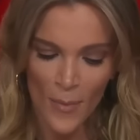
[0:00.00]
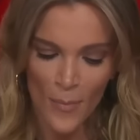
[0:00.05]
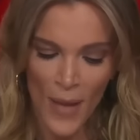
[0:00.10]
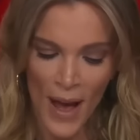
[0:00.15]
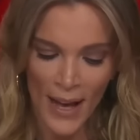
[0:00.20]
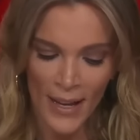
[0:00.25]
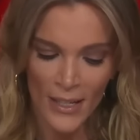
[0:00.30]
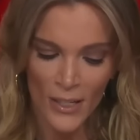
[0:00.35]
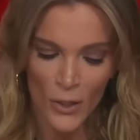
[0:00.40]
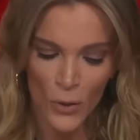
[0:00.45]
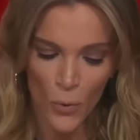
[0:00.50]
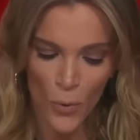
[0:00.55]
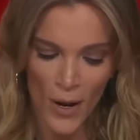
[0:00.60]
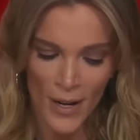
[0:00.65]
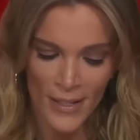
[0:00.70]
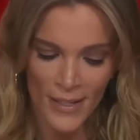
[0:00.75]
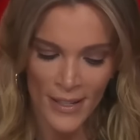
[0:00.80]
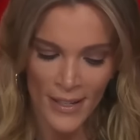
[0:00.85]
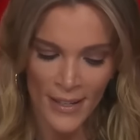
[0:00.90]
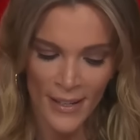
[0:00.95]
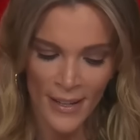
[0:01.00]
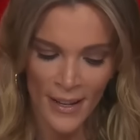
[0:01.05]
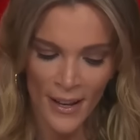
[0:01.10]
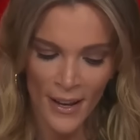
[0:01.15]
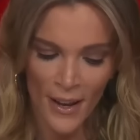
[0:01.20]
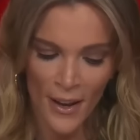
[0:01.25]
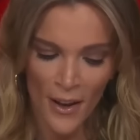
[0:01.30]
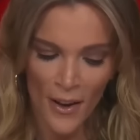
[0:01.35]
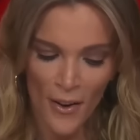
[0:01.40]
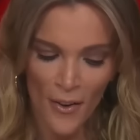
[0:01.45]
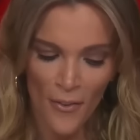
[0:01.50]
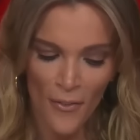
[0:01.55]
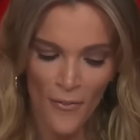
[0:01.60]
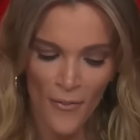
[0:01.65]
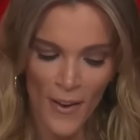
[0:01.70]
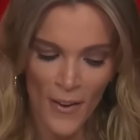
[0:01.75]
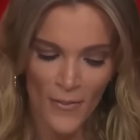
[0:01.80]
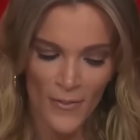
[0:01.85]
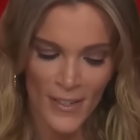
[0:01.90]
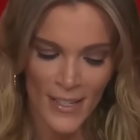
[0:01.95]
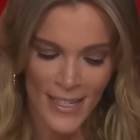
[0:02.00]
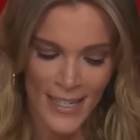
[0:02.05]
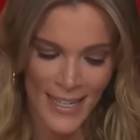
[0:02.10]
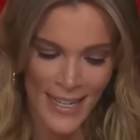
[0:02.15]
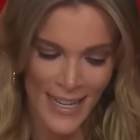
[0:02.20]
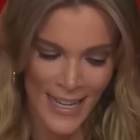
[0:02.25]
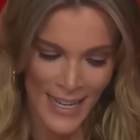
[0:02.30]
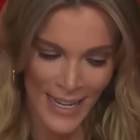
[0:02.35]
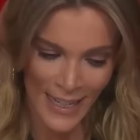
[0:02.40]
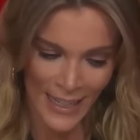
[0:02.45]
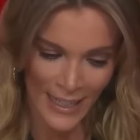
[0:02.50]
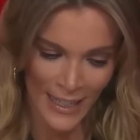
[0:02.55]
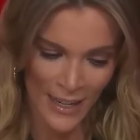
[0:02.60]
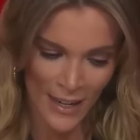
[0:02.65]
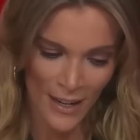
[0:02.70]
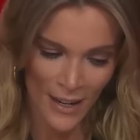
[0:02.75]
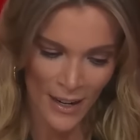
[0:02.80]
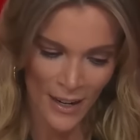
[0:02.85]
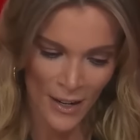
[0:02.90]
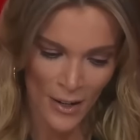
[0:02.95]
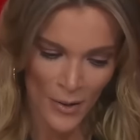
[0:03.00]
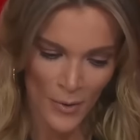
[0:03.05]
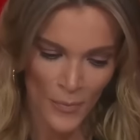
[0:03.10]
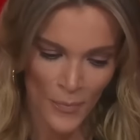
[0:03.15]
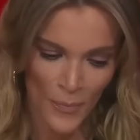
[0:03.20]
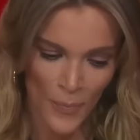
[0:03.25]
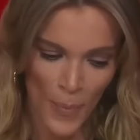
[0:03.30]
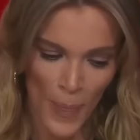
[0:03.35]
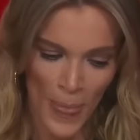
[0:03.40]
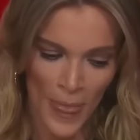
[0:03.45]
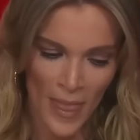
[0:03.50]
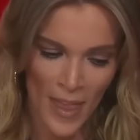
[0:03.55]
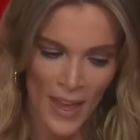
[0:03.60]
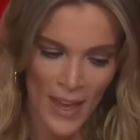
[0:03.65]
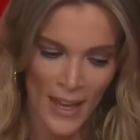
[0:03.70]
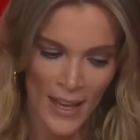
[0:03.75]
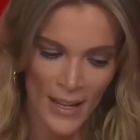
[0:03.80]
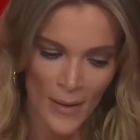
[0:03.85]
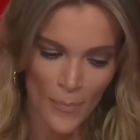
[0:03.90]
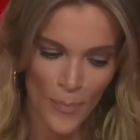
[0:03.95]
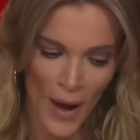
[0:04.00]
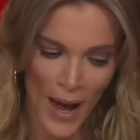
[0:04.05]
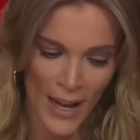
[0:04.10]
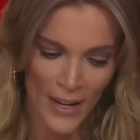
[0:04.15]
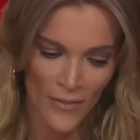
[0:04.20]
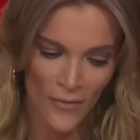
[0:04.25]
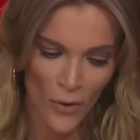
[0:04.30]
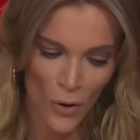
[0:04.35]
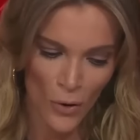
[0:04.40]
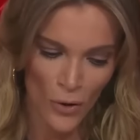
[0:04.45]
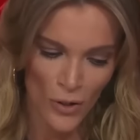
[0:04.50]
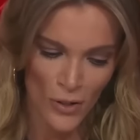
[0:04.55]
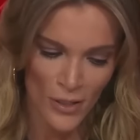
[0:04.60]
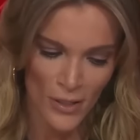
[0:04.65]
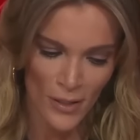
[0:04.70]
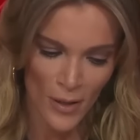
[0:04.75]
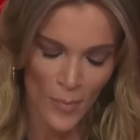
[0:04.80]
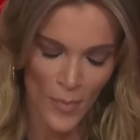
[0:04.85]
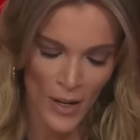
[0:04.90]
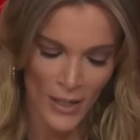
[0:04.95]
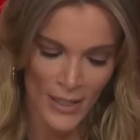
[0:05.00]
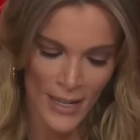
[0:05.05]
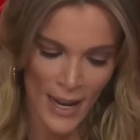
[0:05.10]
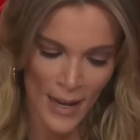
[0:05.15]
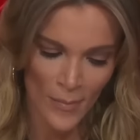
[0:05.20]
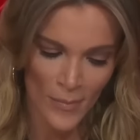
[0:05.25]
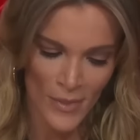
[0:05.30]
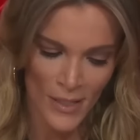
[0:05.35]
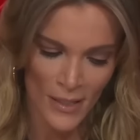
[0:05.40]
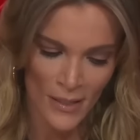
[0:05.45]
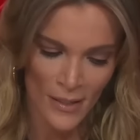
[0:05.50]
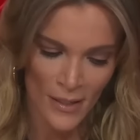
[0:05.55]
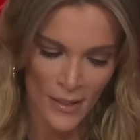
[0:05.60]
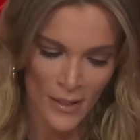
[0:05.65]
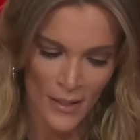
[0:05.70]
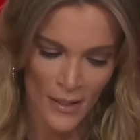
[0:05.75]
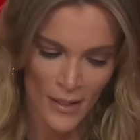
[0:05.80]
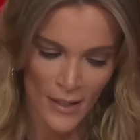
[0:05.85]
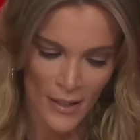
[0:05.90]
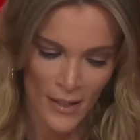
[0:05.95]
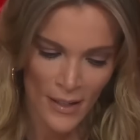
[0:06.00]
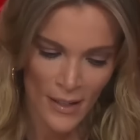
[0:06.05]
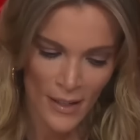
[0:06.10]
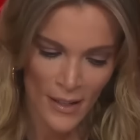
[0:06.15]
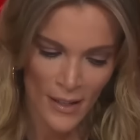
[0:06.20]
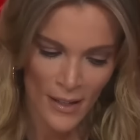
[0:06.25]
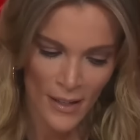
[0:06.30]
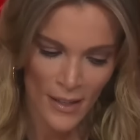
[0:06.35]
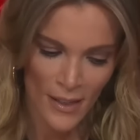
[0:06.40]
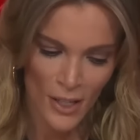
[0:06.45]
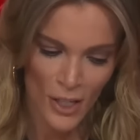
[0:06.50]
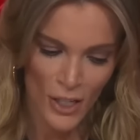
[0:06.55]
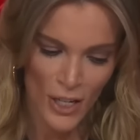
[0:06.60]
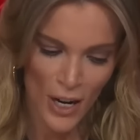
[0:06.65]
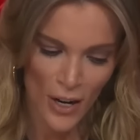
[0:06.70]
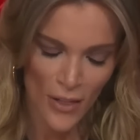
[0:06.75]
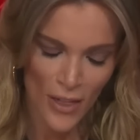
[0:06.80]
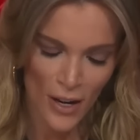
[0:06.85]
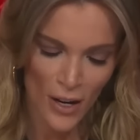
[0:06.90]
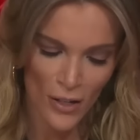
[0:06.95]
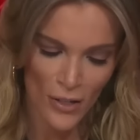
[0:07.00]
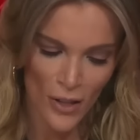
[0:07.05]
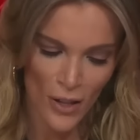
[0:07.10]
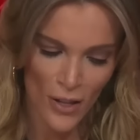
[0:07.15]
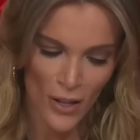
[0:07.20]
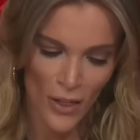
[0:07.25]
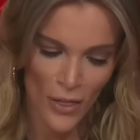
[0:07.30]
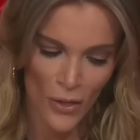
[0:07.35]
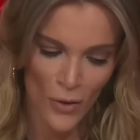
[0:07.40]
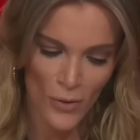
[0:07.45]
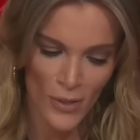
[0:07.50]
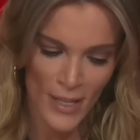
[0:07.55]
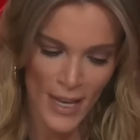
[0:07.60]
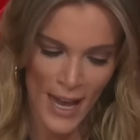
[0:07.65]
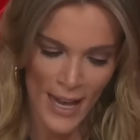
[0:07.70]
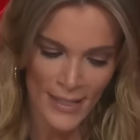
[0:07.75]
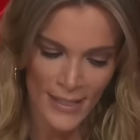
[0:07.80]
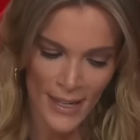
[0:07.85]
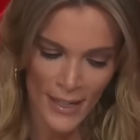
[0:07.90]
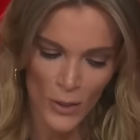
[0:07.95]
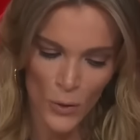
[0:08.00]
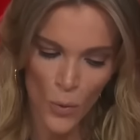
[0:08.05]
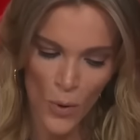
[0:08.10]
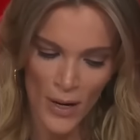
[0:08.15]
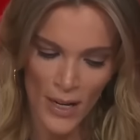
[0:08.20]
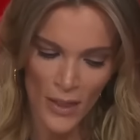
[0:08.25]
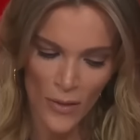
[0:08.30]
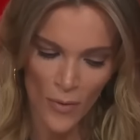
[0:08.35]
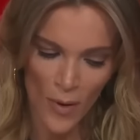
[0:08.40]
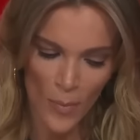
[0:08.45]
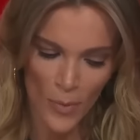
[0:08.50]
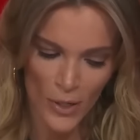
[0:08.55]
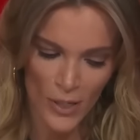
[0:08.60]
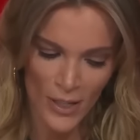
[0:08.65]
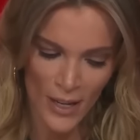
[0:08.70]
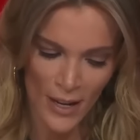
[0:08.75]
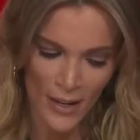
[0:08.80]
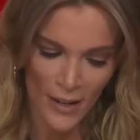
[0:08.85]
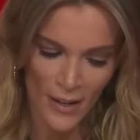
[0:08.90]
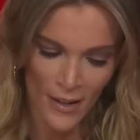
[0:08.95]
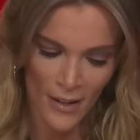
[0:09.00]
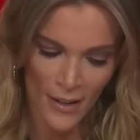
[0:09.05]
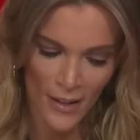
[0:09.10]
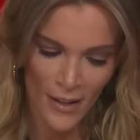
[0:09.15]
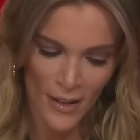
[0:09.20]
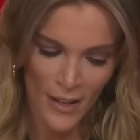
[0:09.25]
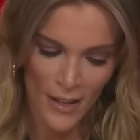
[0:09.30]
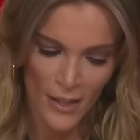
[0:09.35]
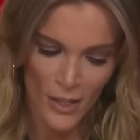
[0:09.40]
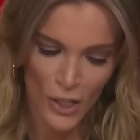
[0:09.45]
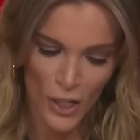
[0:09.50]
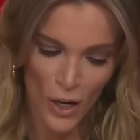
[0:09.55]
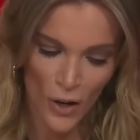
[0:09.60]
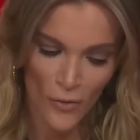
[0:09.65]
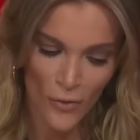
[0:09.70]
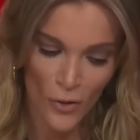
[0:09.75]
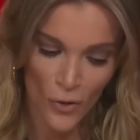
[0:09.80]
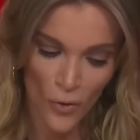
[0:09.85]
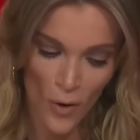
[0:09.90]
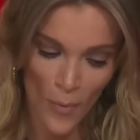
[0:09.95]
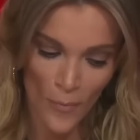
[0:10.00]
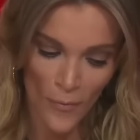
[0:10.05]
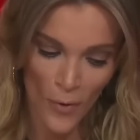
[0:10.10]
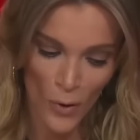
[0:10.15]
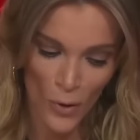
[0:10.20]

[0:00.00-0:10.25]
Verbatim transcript: back in 2015. The Biden voters among Dems, the share that are enthusiastic, 23%. The share of Trump